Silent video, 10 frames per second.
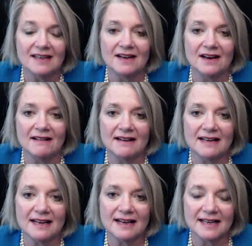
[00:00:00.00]
All right,
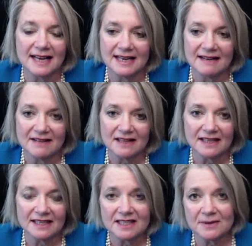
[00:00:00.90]
again, here are the
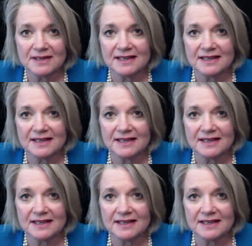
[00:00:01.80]
links to it.